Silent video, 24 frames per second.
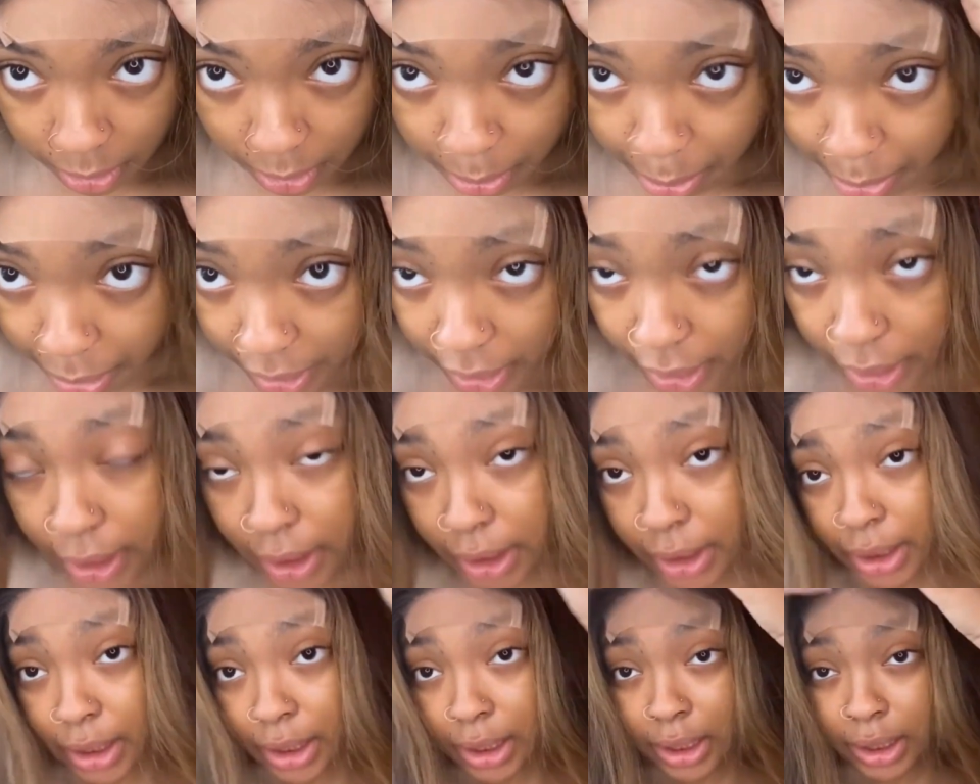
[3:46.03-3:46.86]
But the
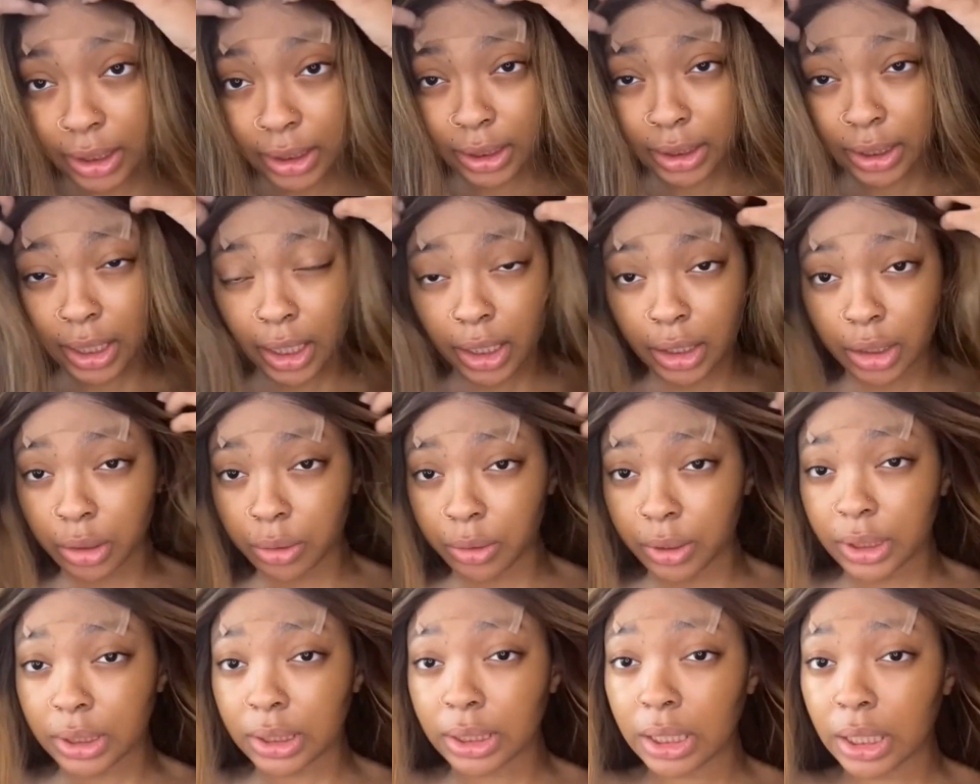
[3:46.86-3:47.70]
tinted lace is kind of doing
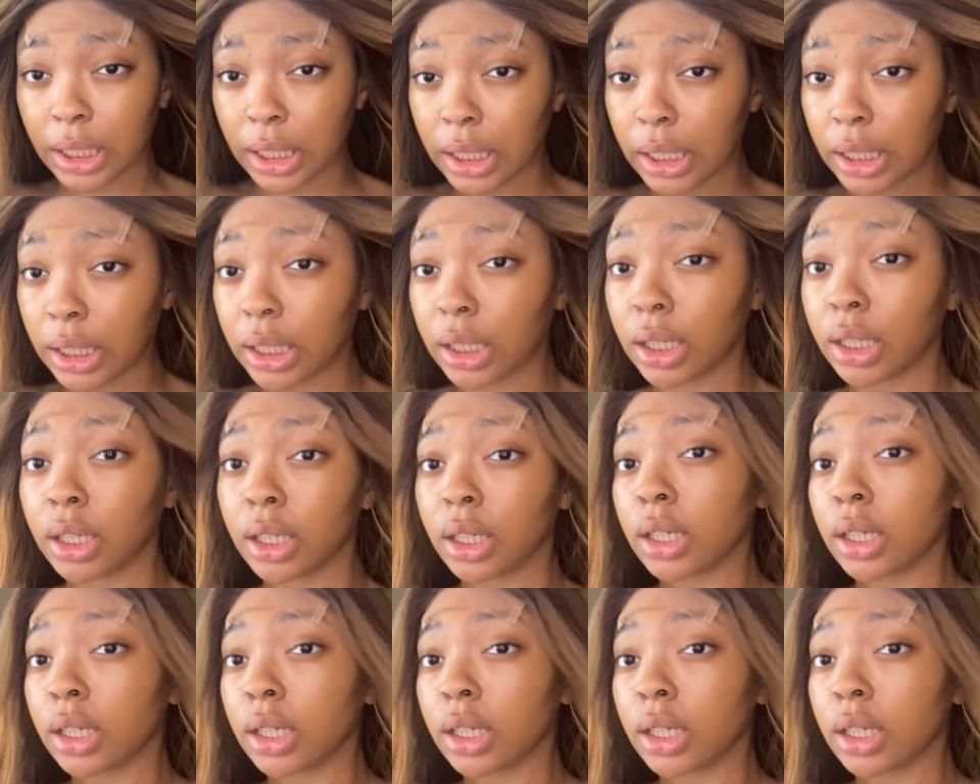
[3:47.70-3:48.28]
its thing.